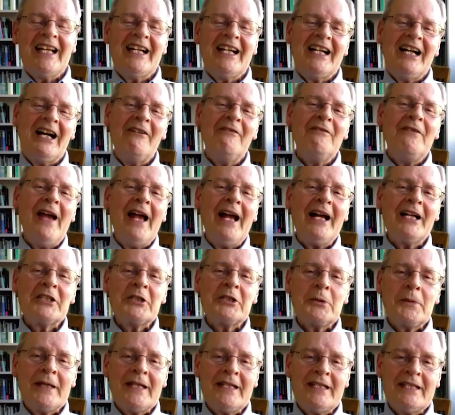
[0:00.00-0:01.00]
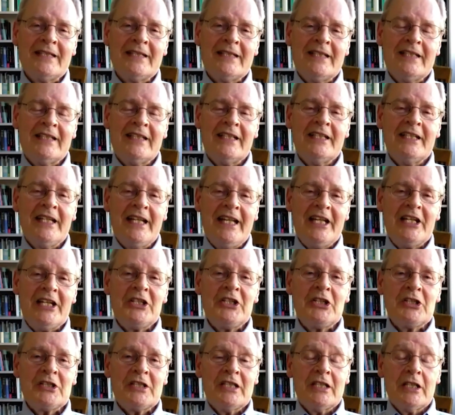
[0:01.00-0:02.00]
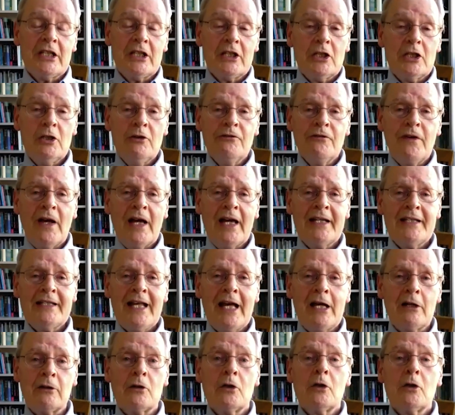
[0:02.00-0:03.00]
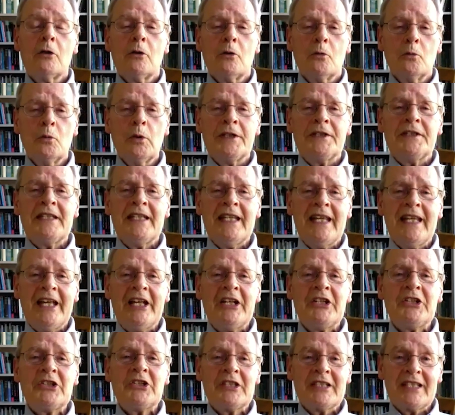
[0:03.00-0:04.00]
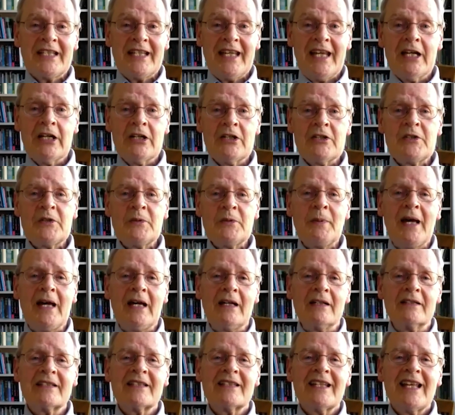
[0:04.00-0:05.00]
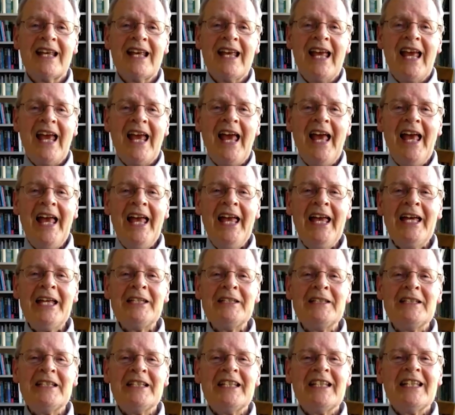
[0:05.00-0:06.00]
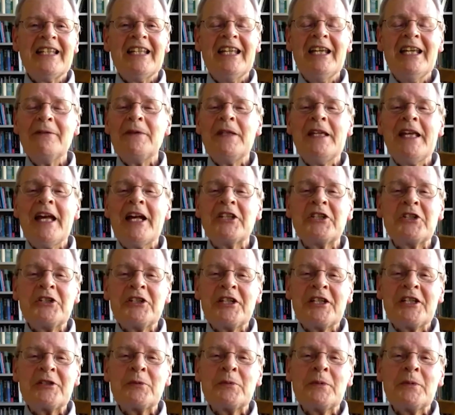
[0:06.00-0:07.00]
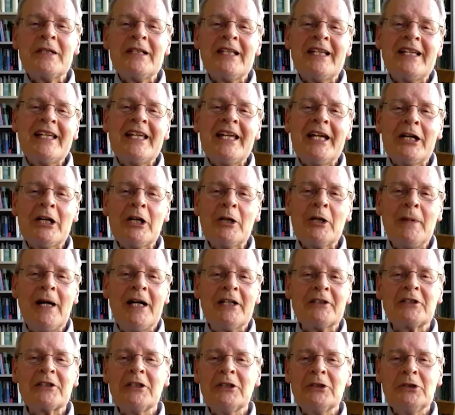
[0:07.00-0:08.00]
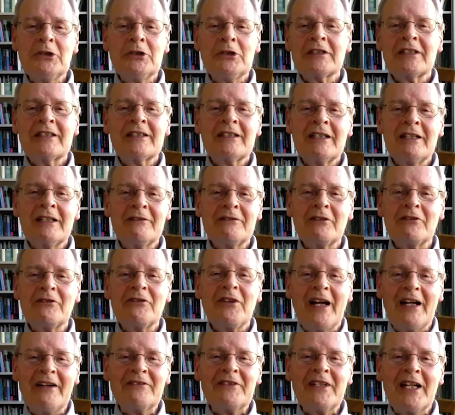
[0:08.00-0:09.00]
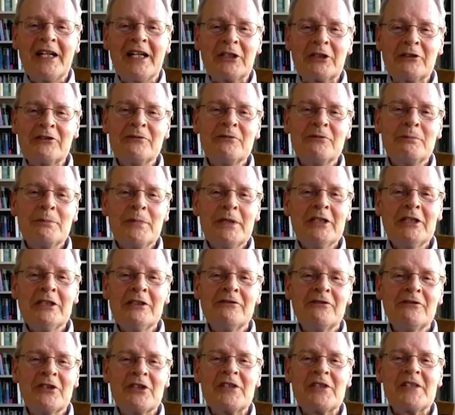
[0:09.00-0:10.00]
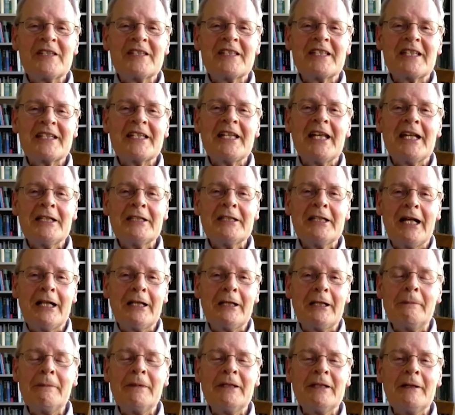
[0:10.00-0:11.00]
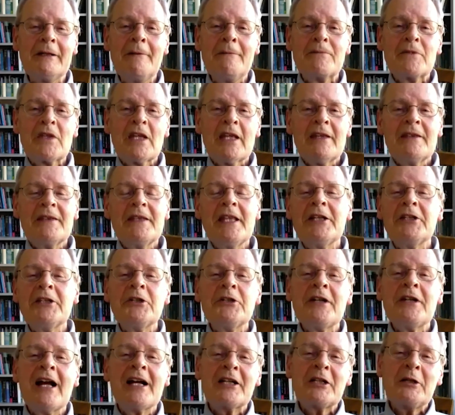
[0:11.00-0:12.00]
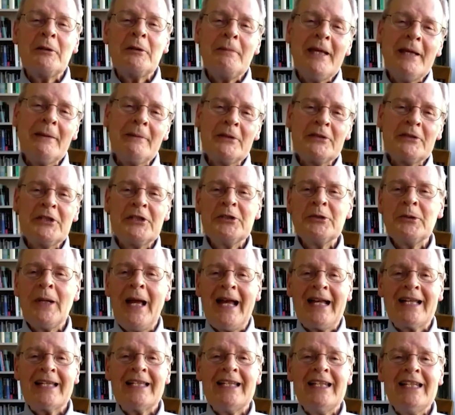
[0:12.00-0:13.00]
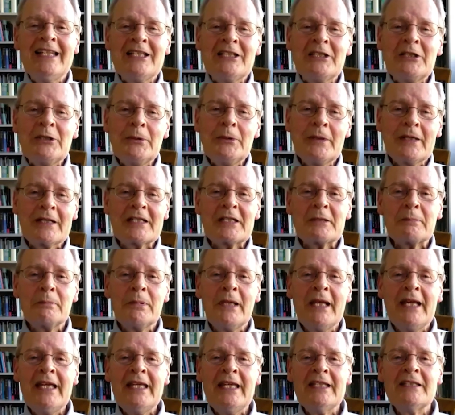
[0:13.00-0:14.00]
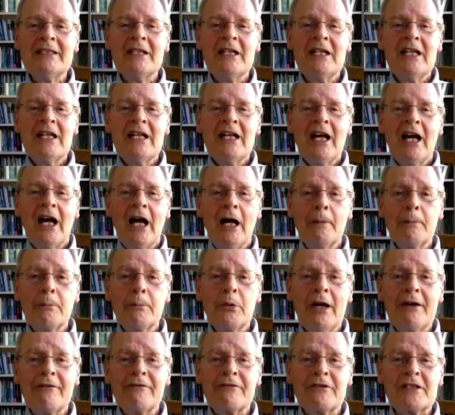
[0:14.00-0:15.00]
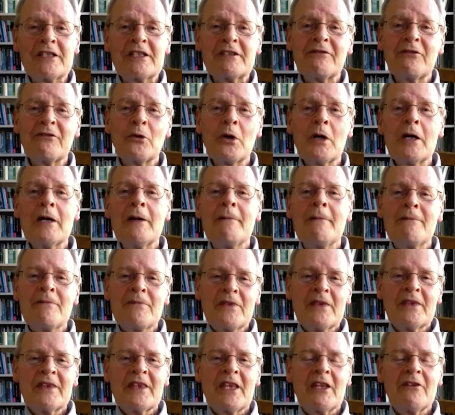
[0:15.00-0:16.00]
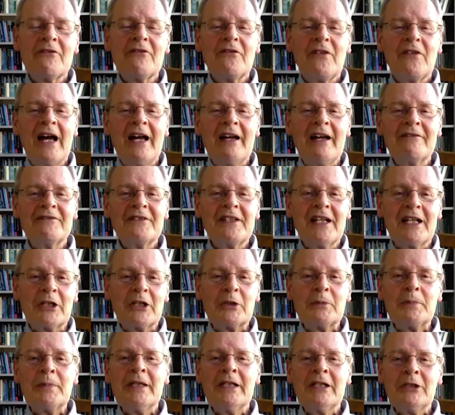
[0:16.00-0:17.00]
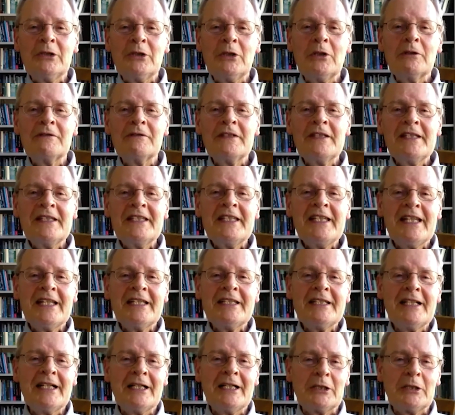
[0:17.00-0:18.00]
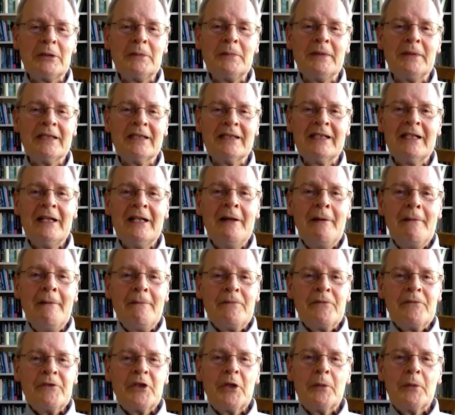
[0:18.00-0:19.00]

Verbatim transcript: evaluating an agent, you find out what the agent cares about. And if the agent doesn't really care about the look of a $5 bill versus a $10 bill, then you're not going to be able to drag it in to explain a preference for the $5 bill over the $10 bill. The